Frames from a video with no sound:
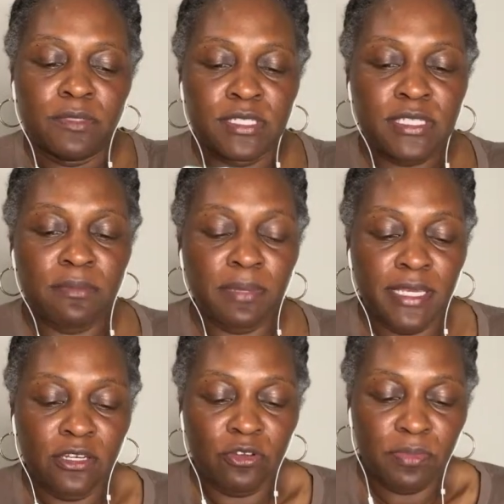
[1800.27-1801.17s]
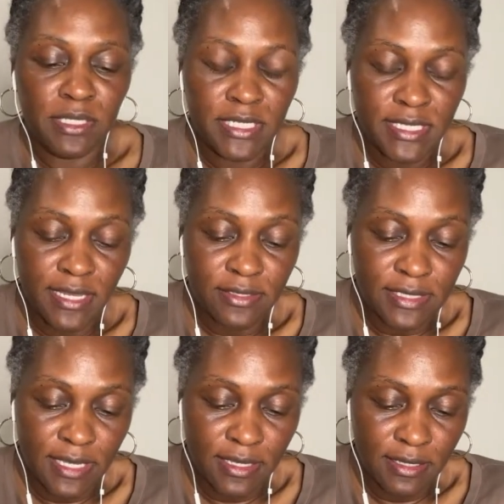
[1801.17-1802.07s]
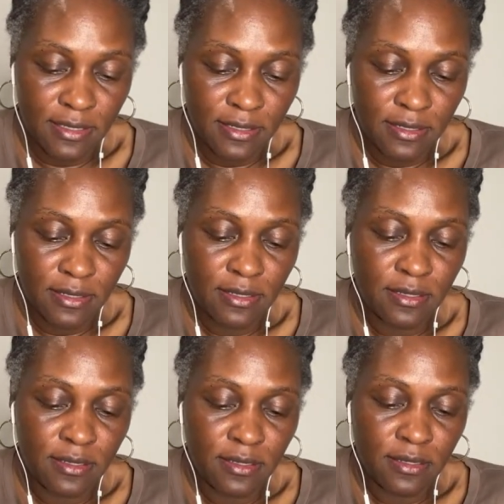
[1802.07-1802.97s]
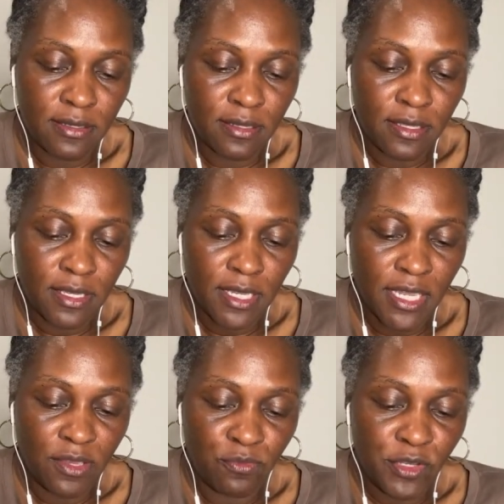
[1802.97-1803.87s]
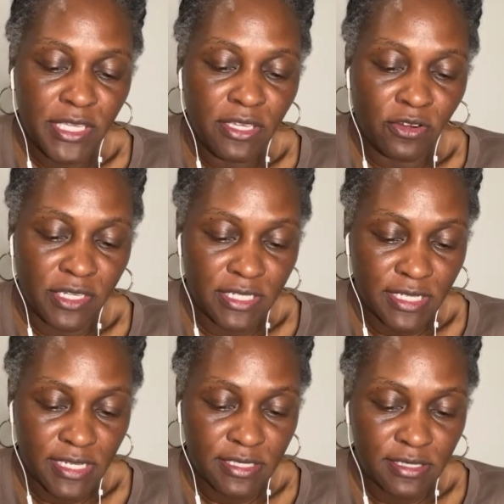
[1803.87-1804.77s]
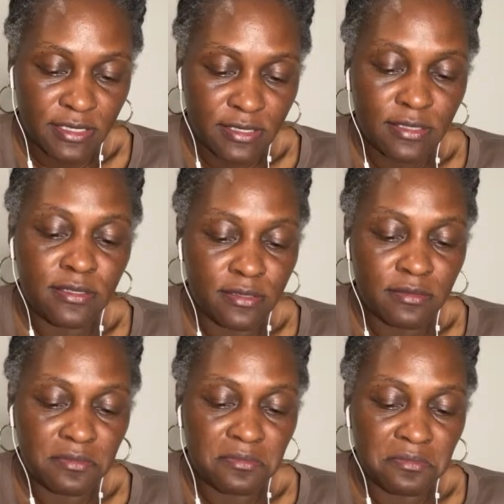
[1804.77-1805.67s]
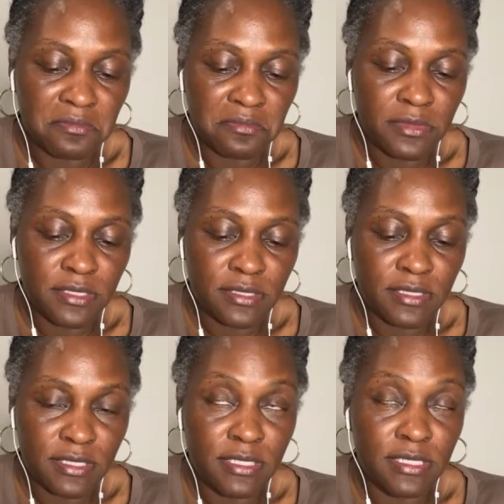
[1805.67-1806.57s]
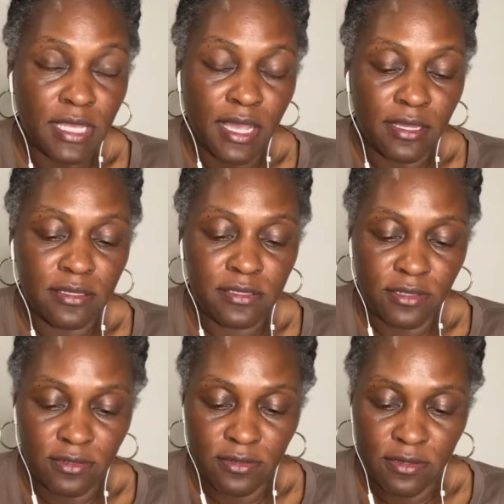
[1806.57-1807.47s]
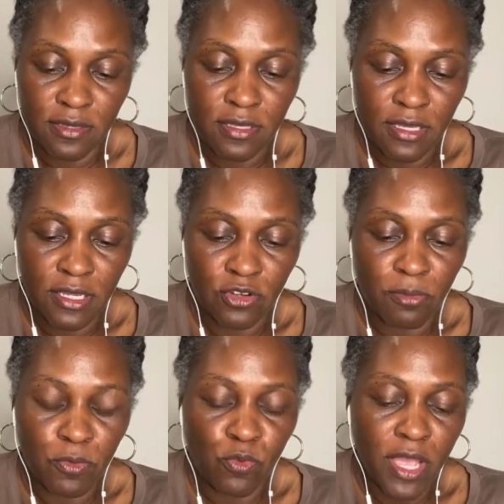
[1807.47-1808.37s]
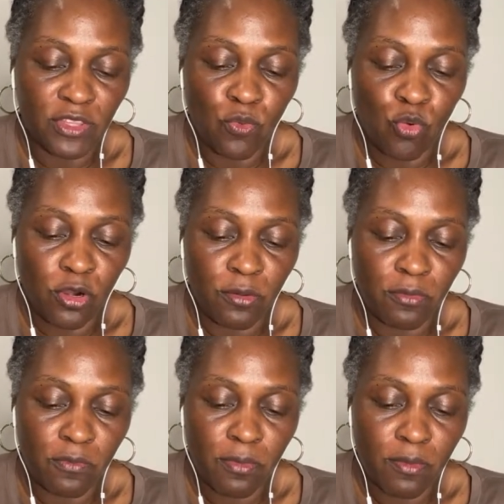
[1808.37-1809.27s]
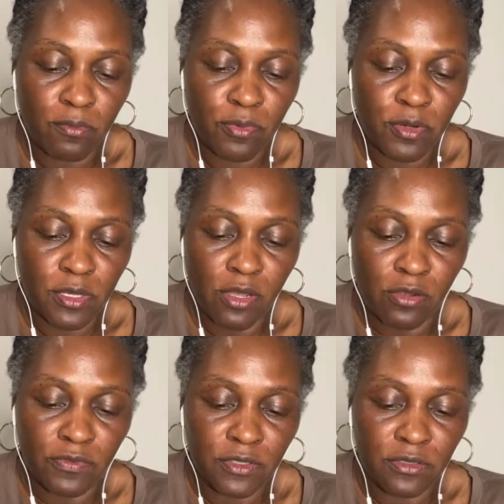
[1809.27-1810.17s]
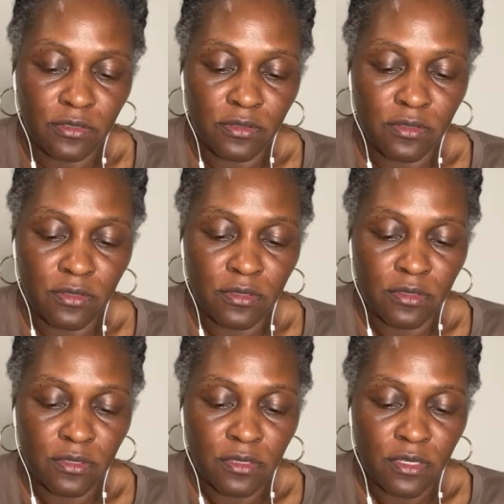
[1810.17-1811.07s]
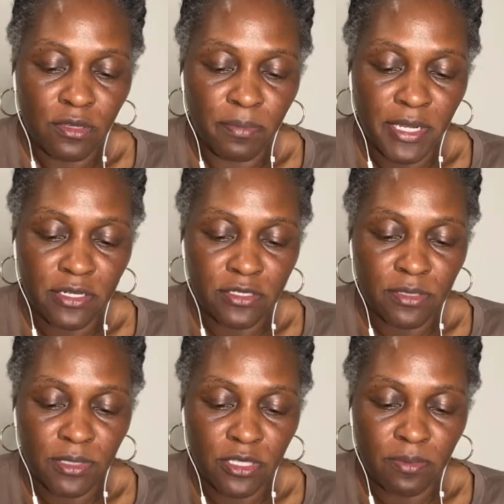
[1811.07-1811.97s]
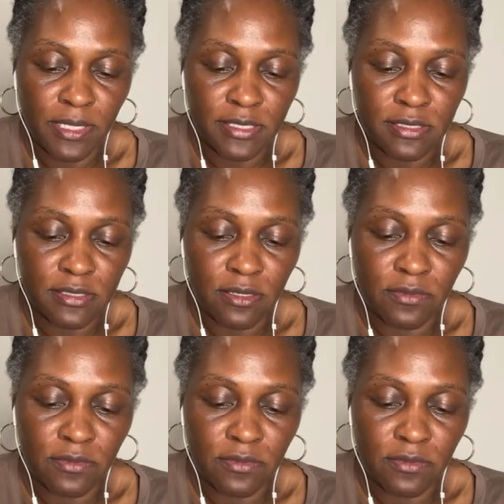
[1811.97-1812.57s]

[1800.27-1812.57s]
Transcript: since I'm planning on putting these outside, and we are in Texas, it's hot, so I know I'm gonna have to water them pretty often compared to some other places. So